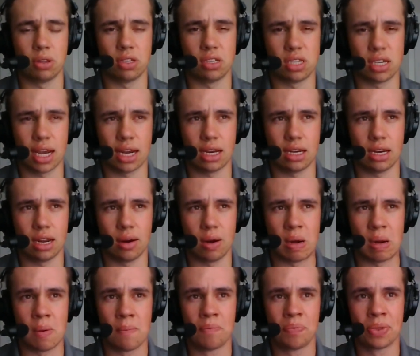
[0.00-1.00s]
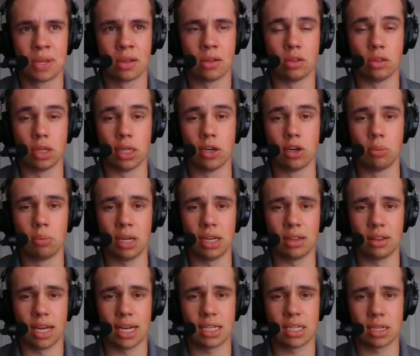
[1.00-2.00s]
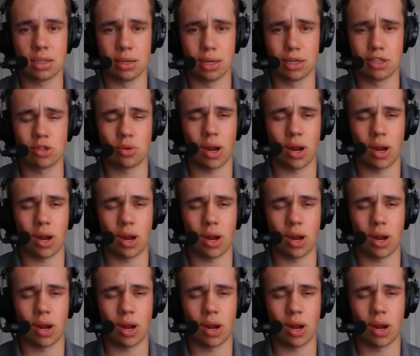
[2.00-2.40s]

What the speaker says: But the secondary, little bit less clear.